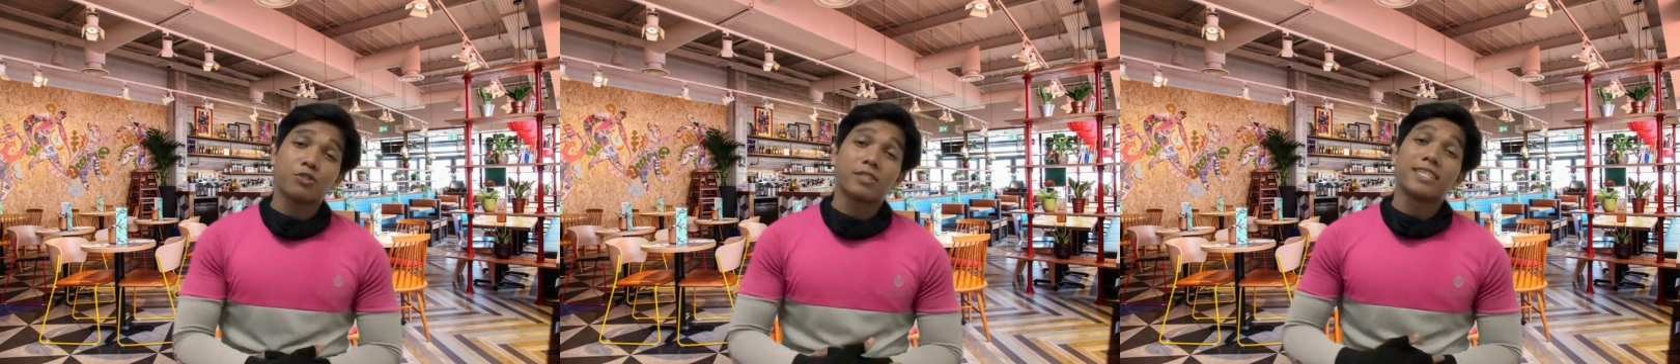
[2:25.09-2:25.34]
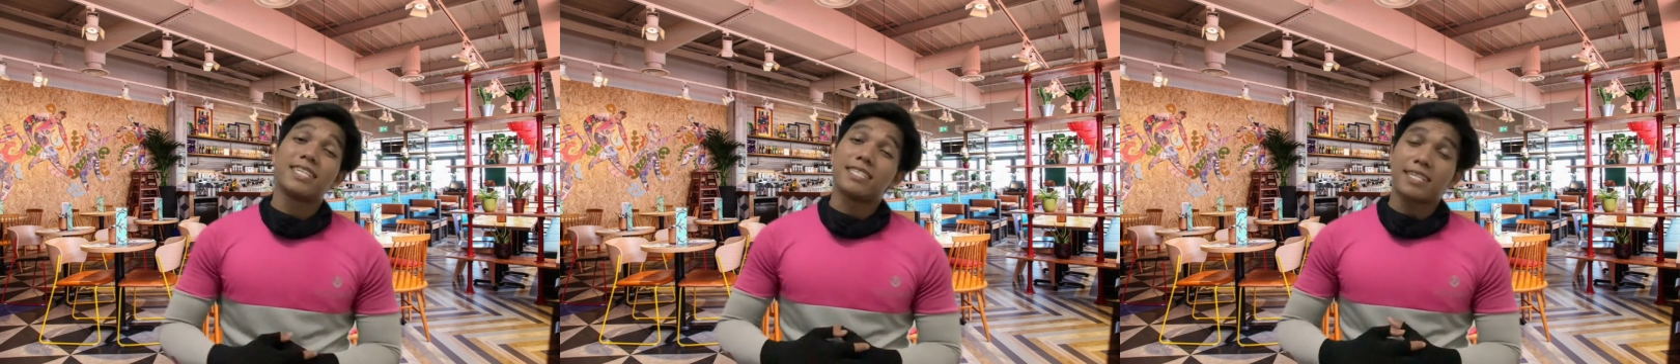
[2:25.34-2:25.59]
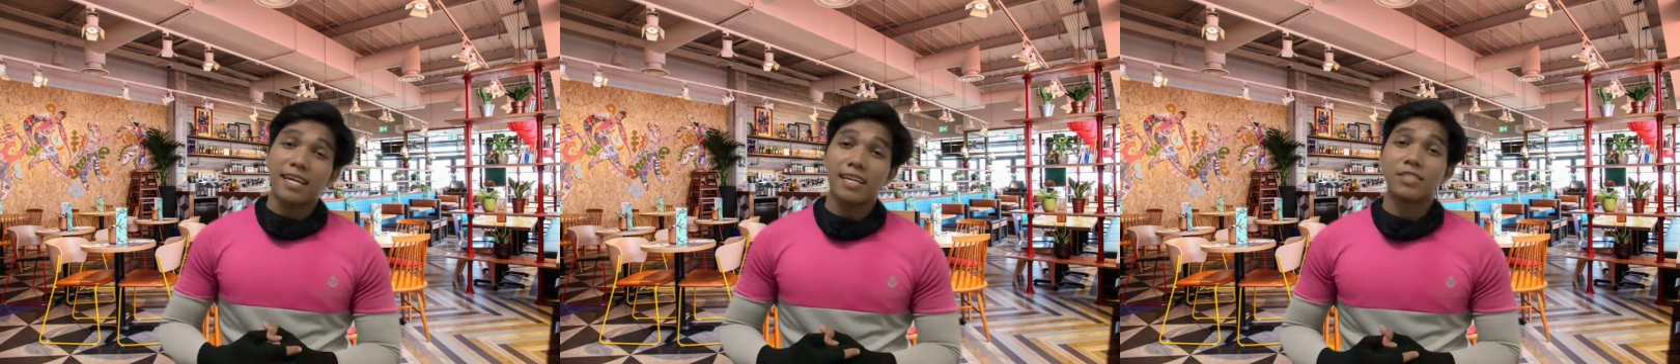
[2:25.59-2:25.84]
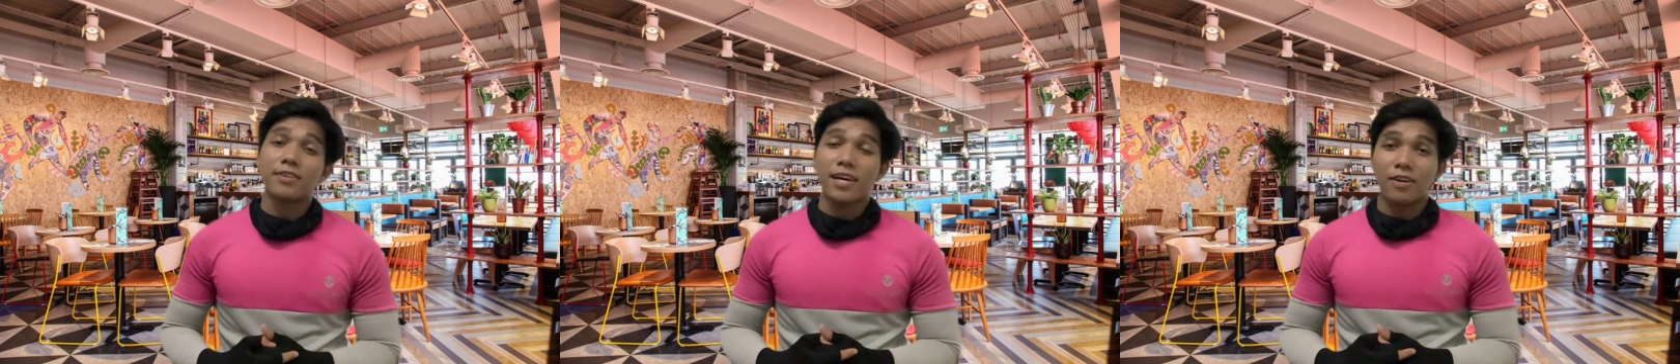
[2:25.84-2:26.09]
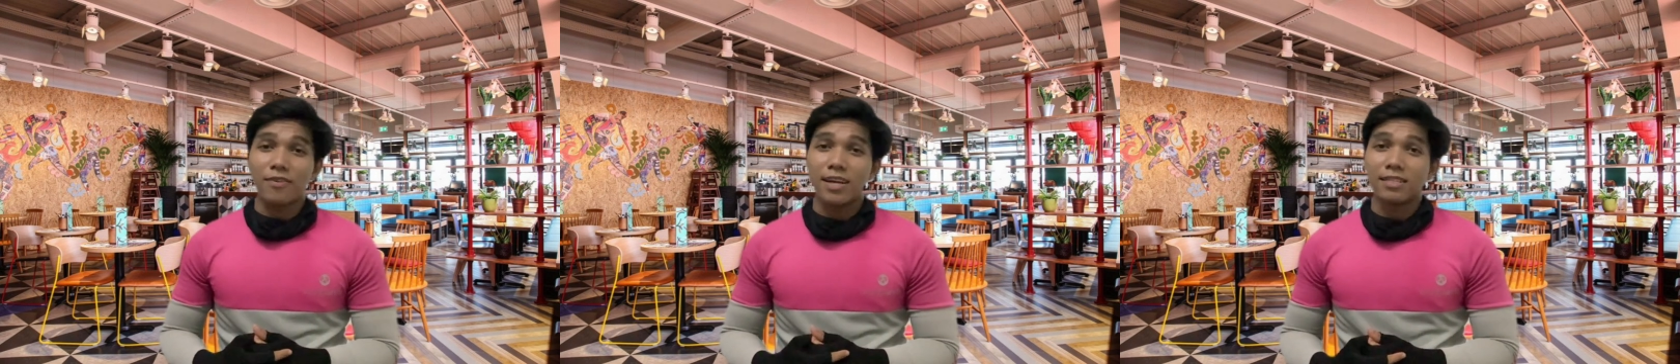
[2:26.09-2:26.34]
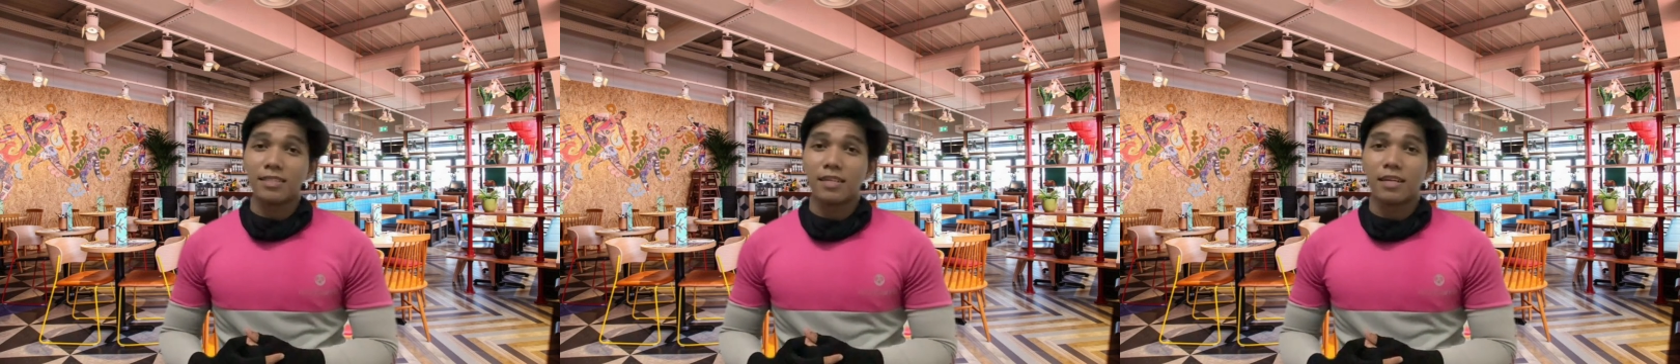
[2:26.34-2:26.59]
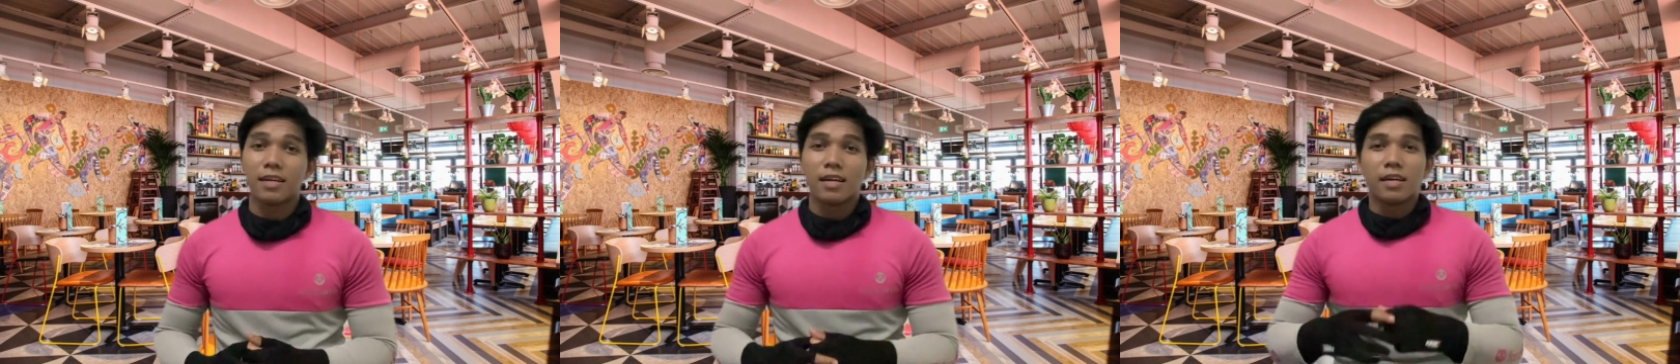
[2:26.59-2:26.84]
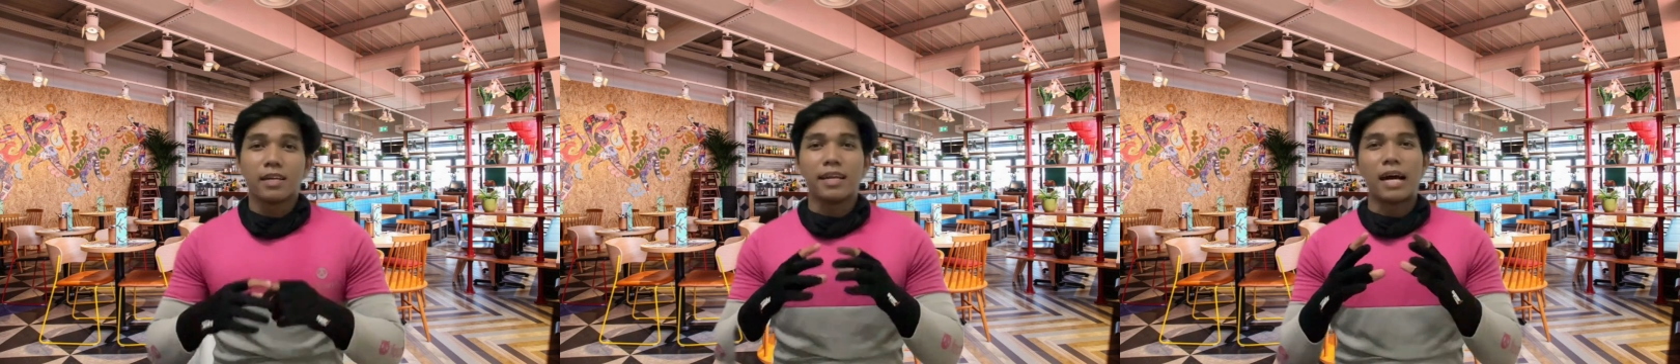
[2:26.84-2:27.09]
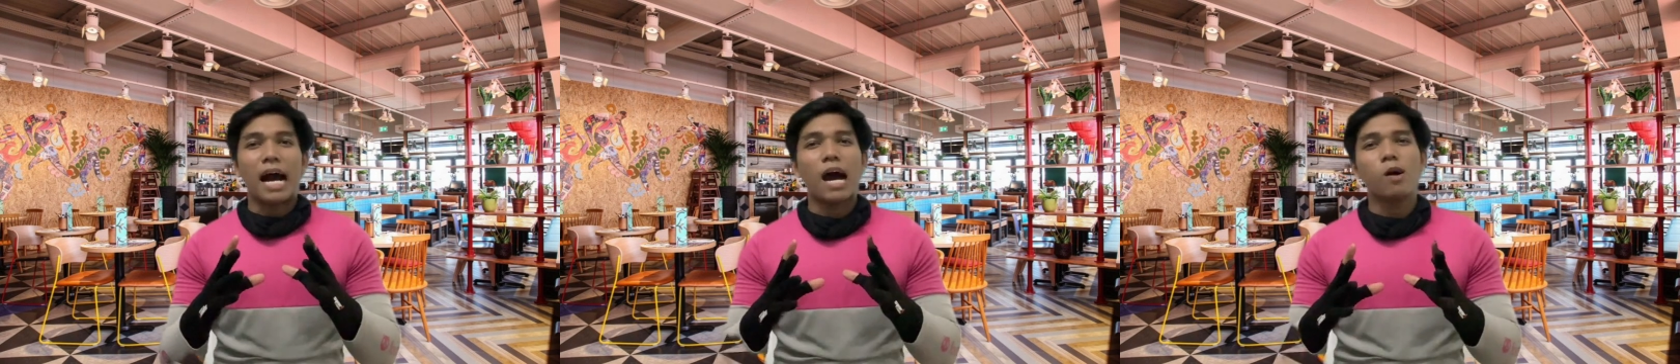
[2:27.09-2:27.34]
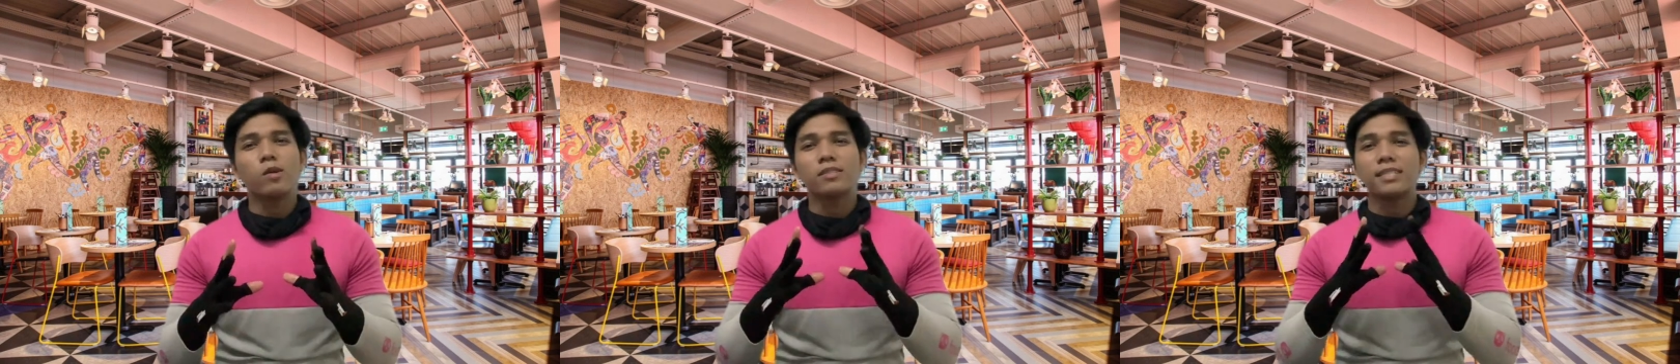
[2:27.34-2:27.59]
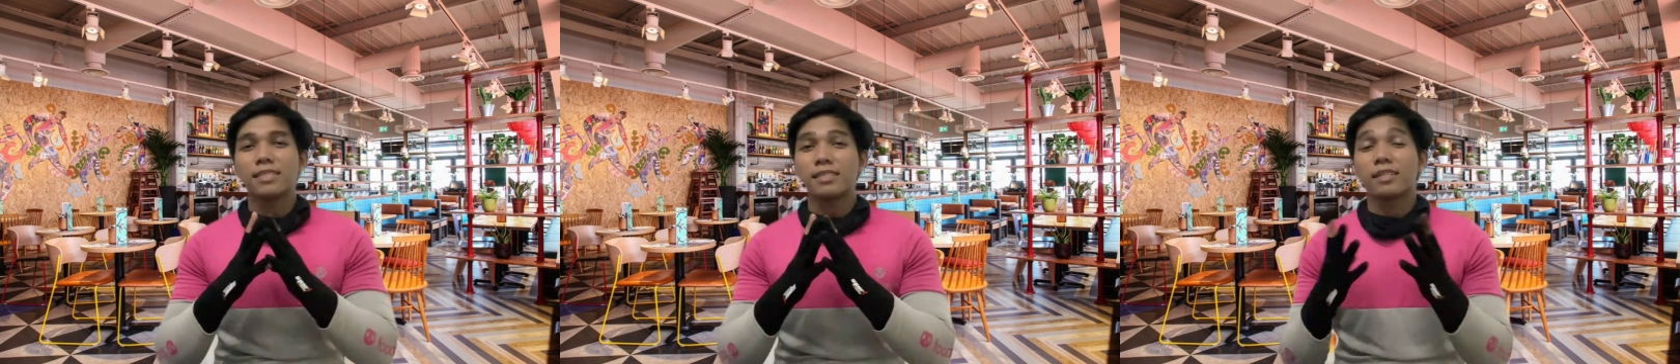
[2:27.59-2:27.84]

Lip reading: to the designated address. The house is a